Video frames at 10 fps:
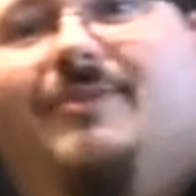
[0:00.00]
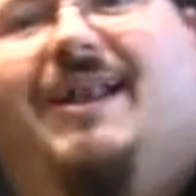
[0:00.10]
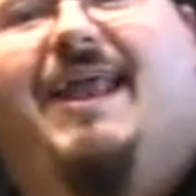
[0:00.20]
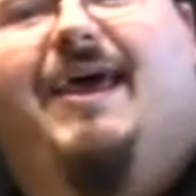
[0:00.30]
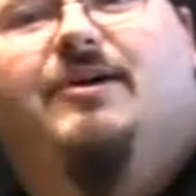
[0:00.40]
my
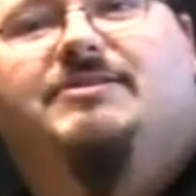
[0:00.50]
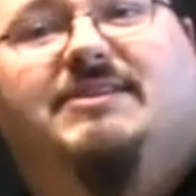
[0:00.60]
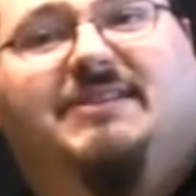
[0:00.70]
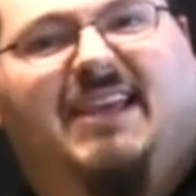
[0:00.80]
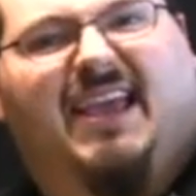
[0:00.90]
nails
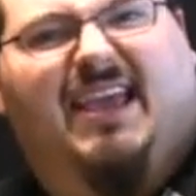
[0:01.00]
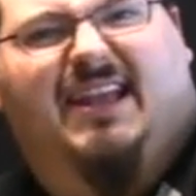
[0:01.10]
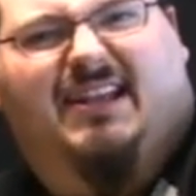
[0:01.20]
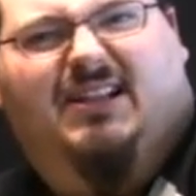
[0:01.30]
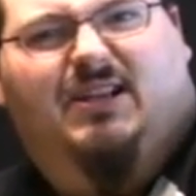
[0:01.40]
and digging
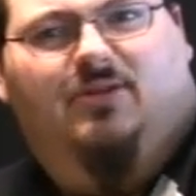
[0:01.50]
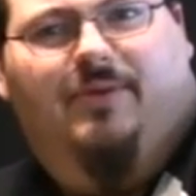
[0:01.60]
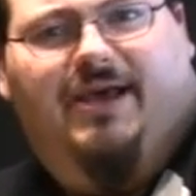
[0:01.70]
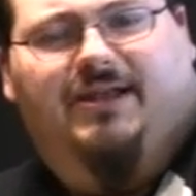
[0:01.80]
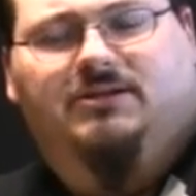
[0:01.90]
in a little
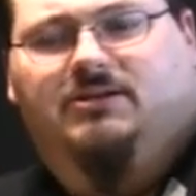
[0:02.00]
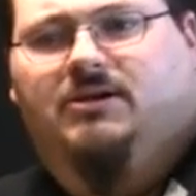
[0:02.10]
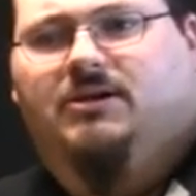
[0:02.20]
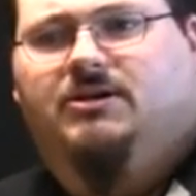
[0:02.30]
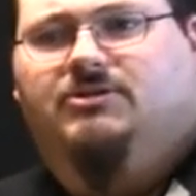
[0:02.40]
bit,
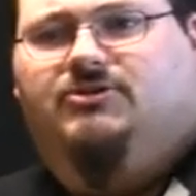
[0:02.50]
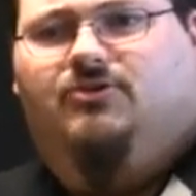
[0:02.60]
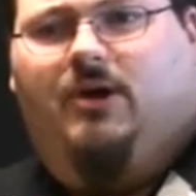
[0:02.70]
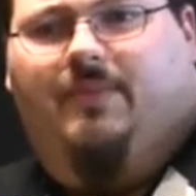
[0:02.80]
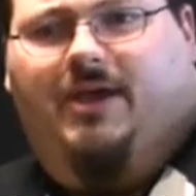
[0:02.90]

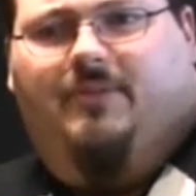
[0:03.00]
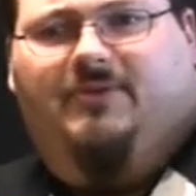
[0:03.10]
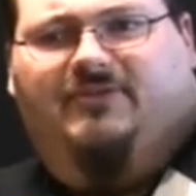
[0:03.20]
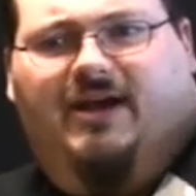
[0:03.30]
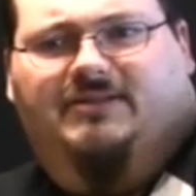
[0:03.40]
scraping up
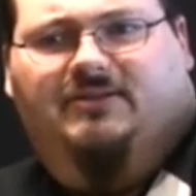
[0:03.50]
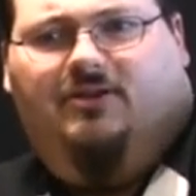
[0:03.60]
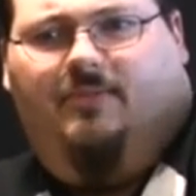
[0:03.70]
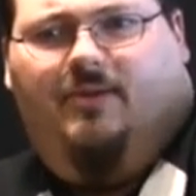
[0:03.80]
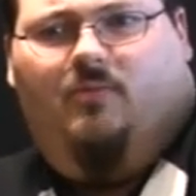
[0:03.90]
the sides a
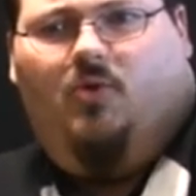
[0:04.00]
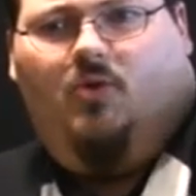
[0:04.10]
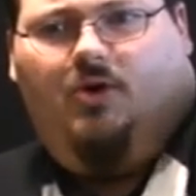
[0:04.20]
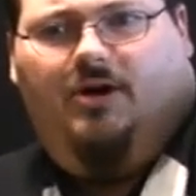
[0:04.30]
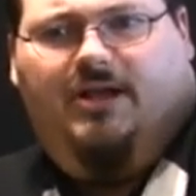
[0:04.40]
little bit
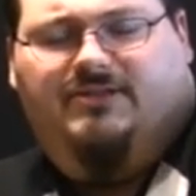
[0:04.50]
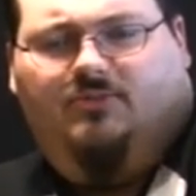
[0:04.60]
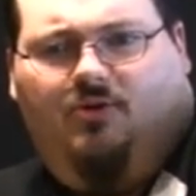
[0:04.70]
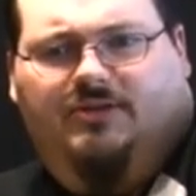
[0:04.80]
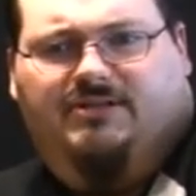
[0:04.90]
more to get
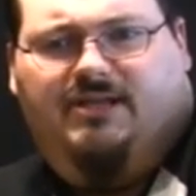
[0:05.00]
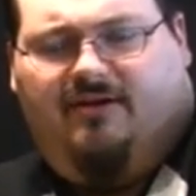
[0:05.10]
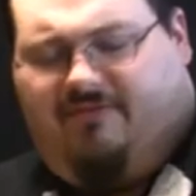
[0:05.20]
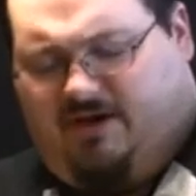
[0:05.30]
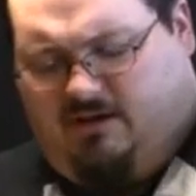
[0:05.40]
some more of the
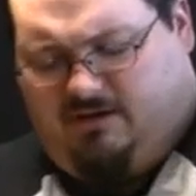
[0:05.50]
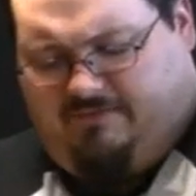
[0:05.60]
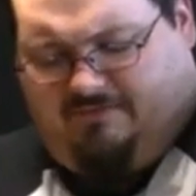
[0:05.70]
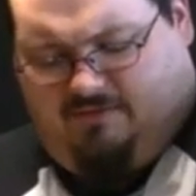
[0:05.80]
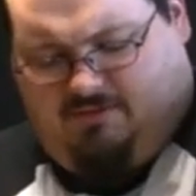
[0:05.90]
stuff
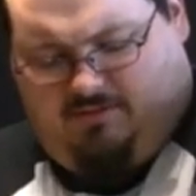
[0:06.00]
off.